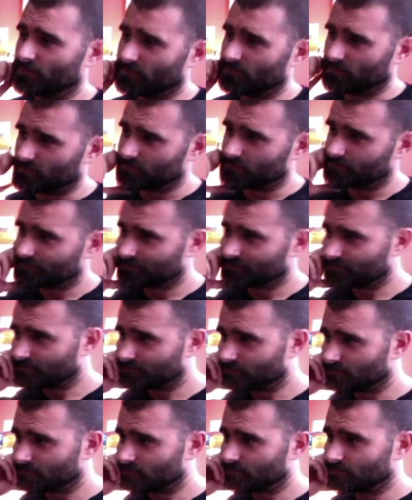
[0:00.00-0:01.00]
We didn't lose
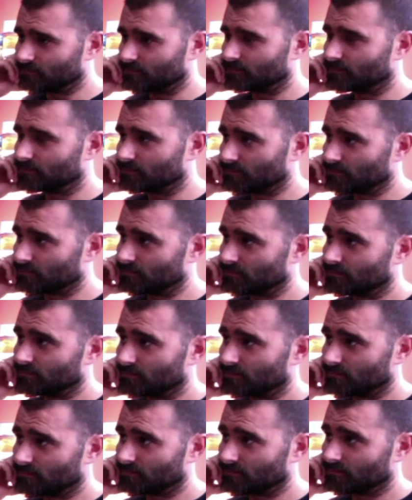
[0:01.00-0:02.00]
the radio. We know exactly where
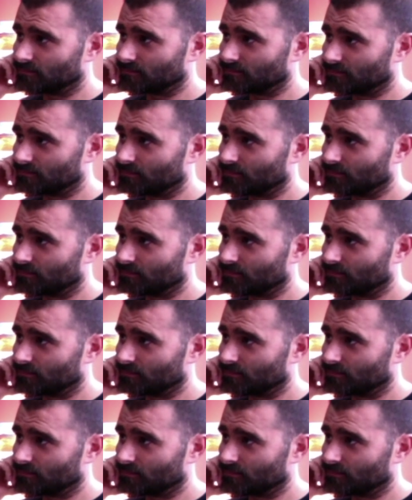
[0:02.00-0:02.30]
the radio is.